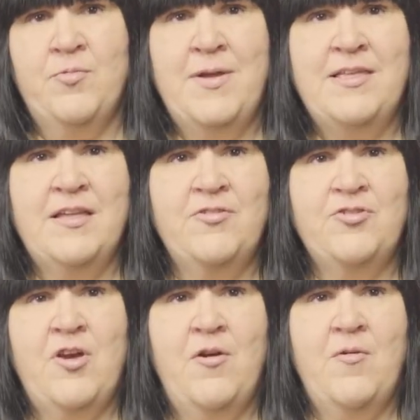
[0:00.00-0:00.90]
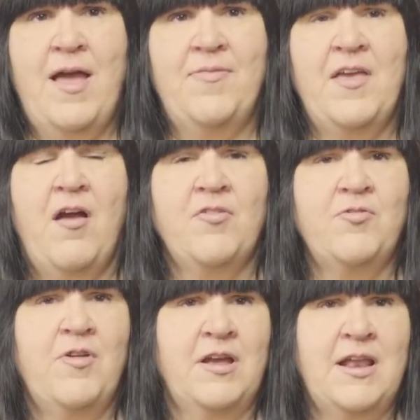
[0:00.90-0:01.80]
We did a show at the
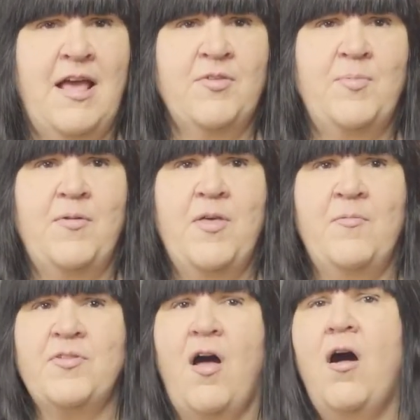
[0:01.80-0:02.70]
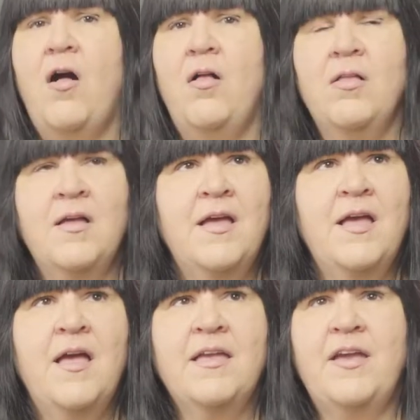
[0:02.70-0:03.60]
Australian Expo that was all
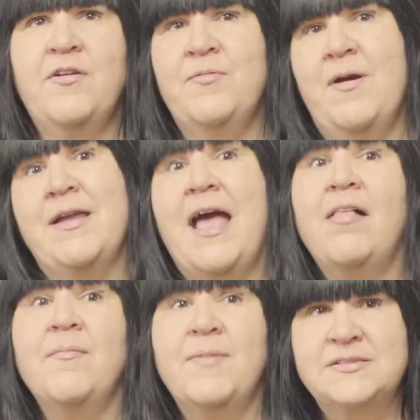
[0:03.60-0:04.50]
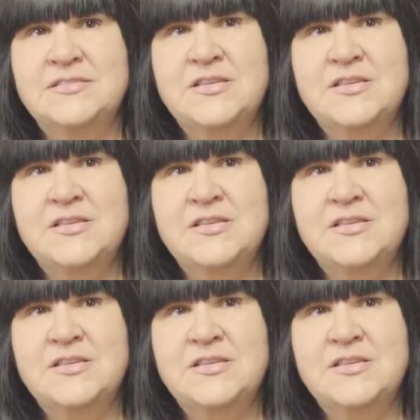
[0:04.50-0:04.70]
geared around elements.